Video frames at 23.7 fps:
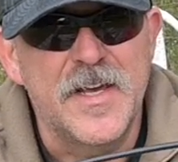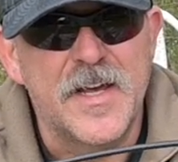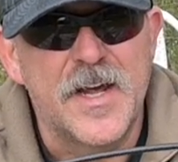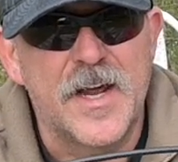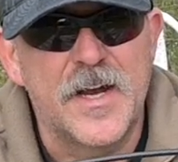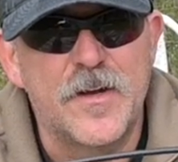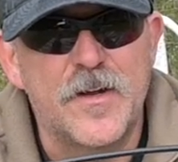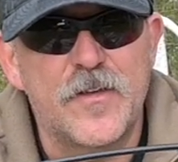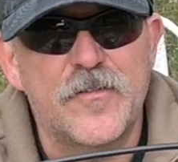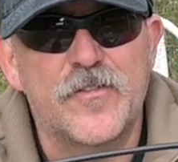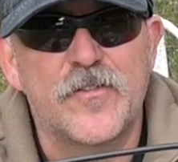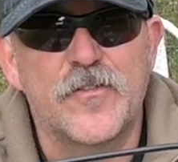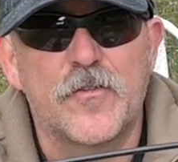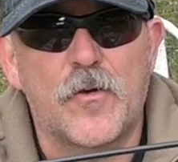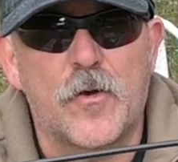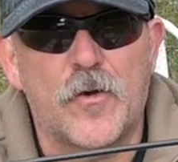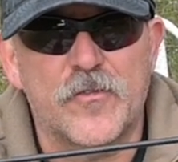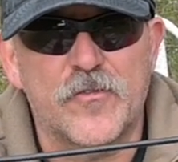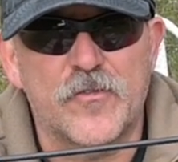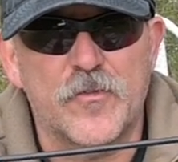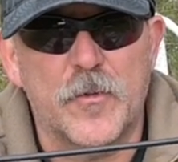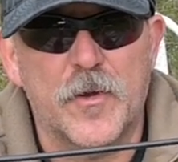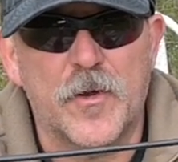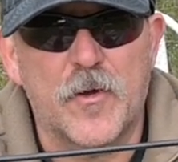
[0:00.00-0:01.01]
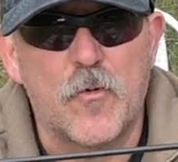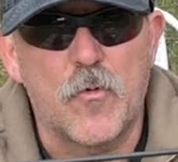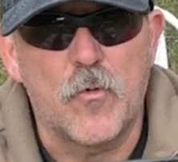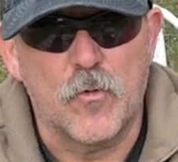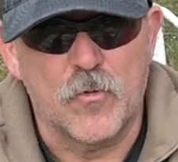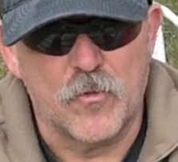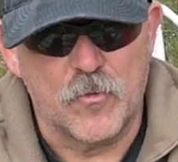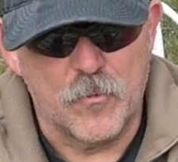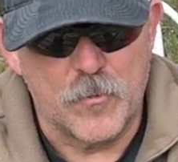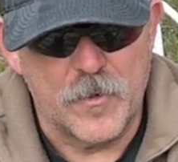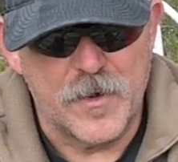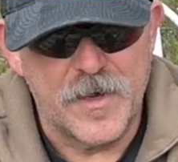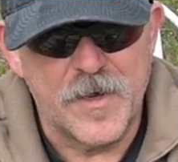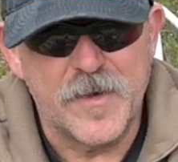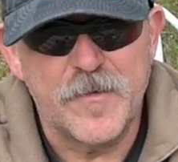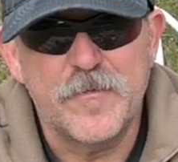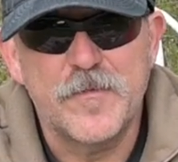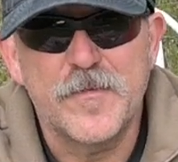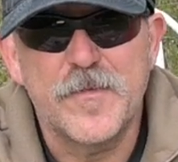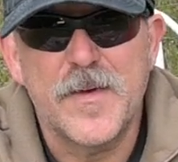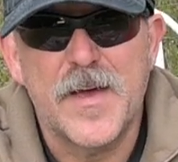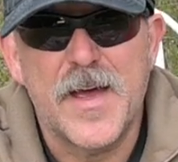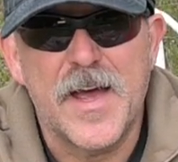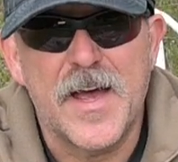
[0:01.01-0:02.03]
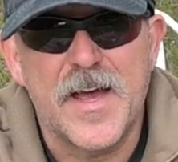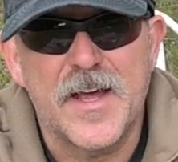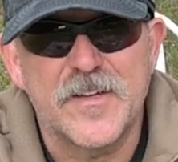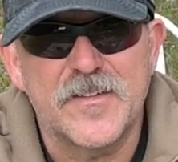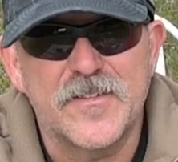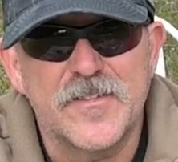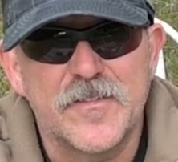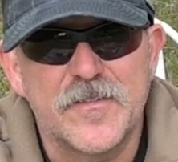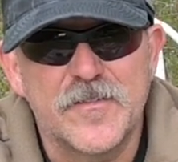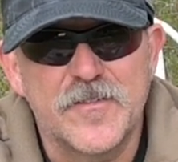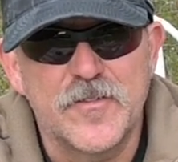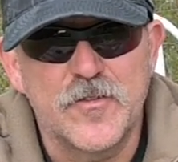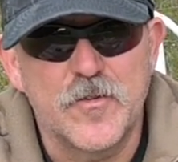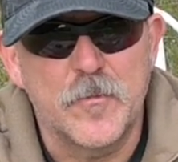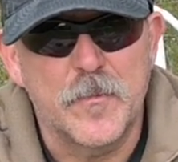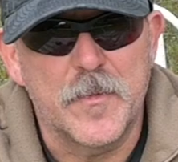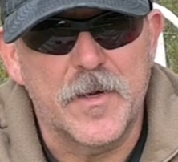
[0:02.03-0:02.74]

and this is also a quarter wave at two